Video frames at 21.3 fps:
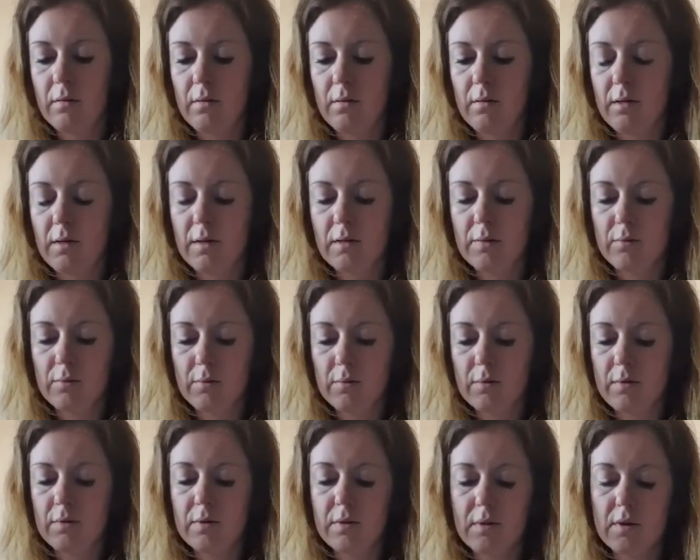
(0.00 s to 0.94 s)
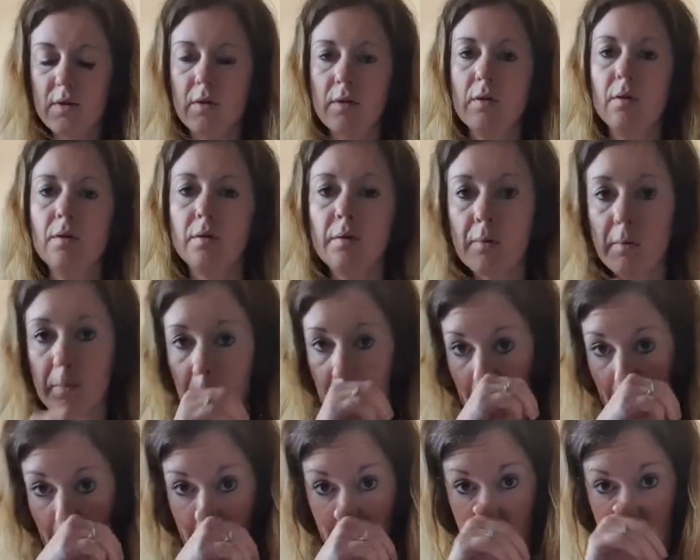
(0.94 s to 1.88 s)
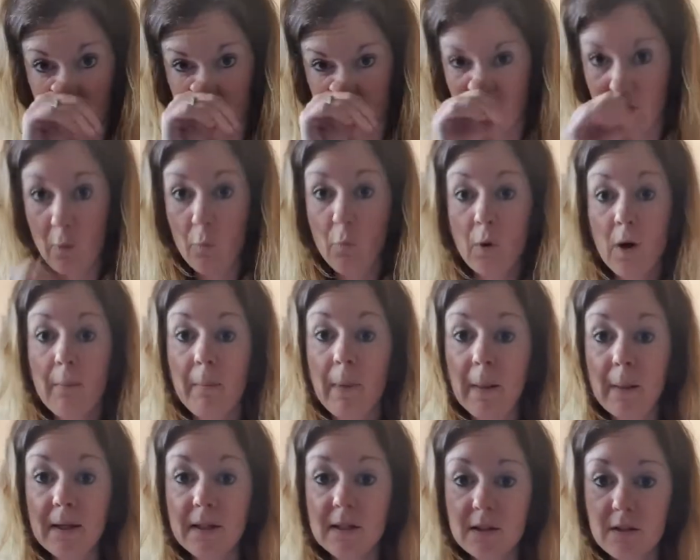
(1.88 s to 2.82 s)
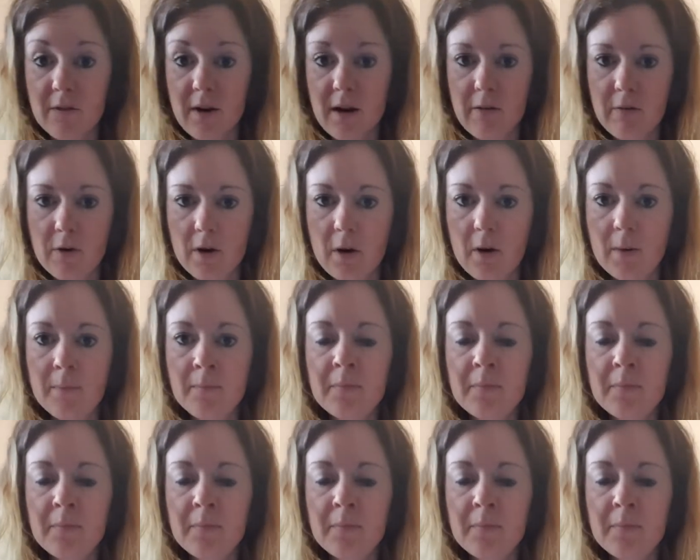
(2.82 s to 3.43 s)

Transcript: These ones were my least favourite,